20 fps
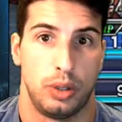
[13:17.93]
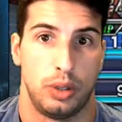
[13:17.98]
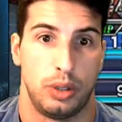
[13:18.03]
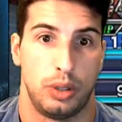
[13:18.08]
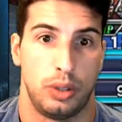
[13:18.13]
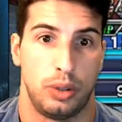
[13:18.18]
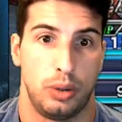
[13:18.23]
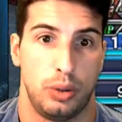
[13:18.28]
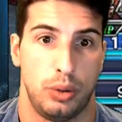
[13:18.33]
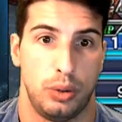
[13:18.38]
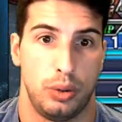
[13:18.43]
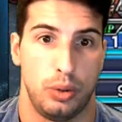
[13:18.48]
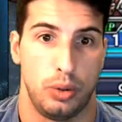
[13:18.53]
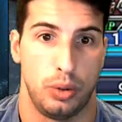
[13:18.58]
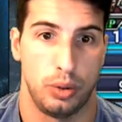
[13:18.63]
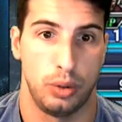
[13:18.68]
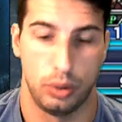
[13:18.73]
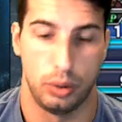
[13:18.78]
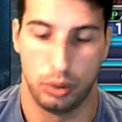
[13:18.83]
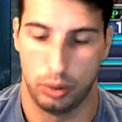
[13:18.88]

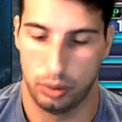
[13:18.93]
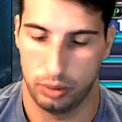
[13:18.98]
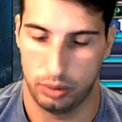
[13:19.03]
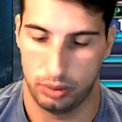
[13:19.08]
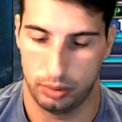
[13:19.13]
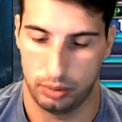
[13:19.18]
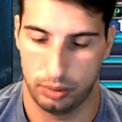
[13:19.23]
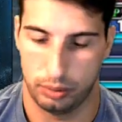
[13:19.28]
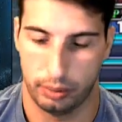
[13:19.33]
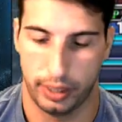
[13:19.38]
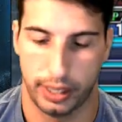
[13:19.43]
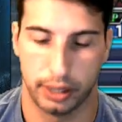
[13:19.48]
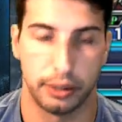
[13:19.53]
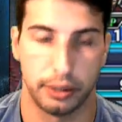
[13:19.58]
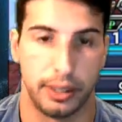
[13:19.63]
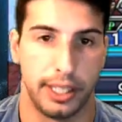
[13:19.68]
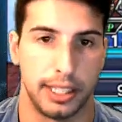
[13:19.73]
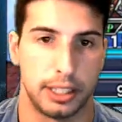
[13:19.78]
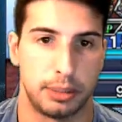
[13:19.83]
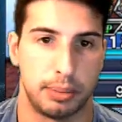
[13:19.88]
Oh, regular
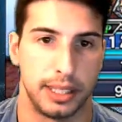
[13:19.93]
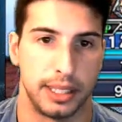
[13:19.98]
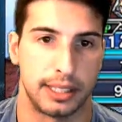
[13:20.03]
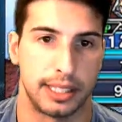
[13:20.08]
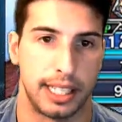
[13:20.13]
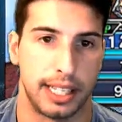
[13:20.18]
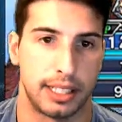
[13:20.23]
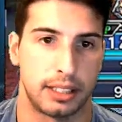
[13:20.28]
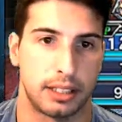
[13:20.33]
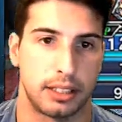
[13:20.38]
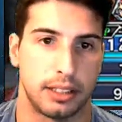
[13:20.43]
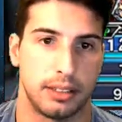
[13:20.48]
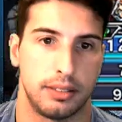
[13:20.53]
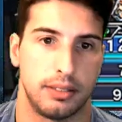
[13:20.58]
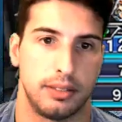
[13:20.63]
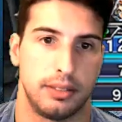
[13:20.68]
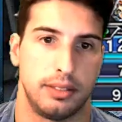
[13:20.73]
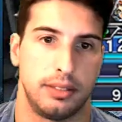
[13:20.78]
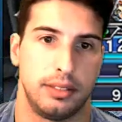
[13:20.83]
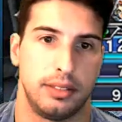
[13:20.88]
HP attack.
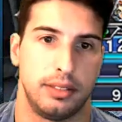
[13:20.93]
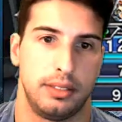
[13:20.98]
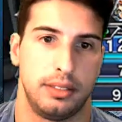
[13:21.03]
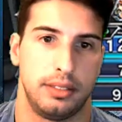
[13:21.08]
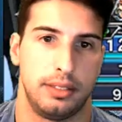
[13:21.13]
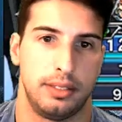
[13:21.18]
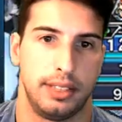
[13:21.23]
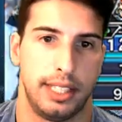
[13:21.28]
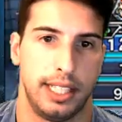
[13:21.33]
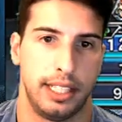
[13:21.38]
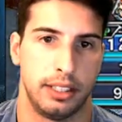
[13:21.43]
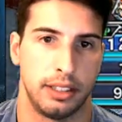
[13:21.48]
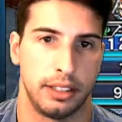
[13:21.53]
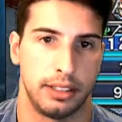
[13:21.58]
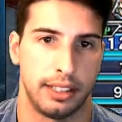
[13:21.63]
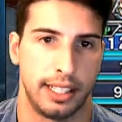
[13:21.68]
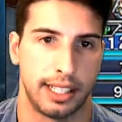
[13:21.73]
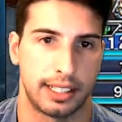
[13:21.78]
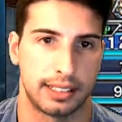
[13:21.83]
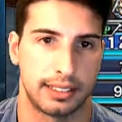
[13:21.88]
And the
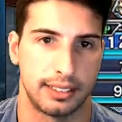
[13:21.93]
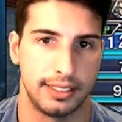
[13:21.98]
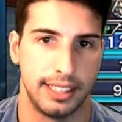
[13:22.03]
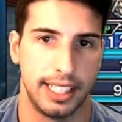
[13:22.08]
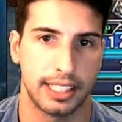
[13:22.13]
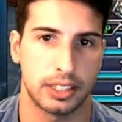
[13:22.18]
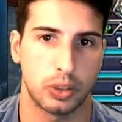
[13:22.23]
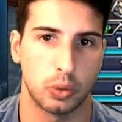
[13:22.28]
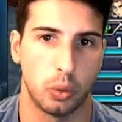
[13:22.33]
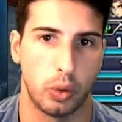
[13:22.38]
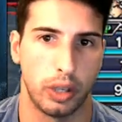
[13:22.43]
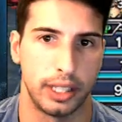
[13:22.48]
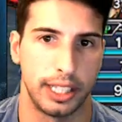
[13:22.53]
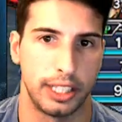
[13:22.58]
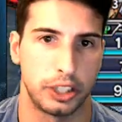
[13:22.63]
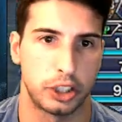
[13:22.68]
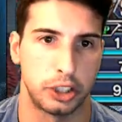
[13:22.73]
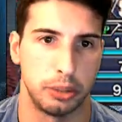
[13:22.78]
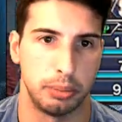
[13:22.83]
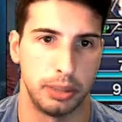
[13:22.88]
next next one I
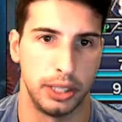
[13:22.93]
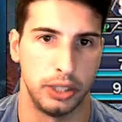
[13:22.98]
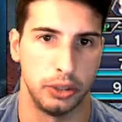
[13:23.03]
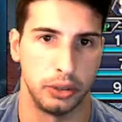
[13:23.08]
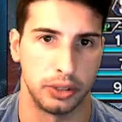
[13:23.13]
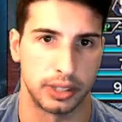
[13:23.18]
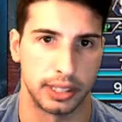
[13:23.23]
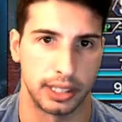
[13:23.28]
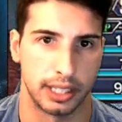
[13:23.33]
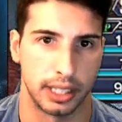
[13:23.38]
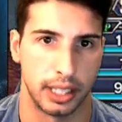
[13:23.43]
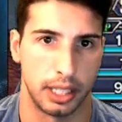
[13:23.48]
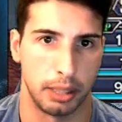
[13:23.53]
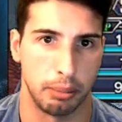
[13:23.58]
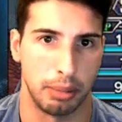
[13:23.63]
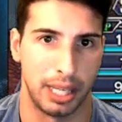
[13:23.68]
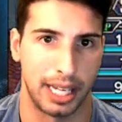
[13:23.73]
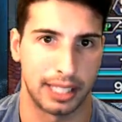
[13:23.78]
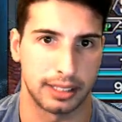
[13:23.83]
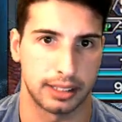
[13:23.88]
should be using uh,
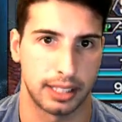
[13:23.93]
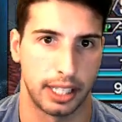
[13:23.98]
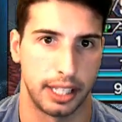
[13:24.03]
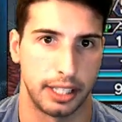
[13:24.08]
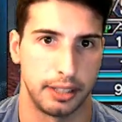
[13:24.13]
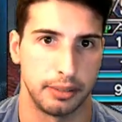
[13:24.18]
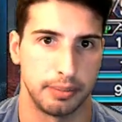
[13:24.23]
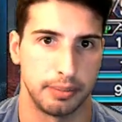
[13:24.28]
Black Sky.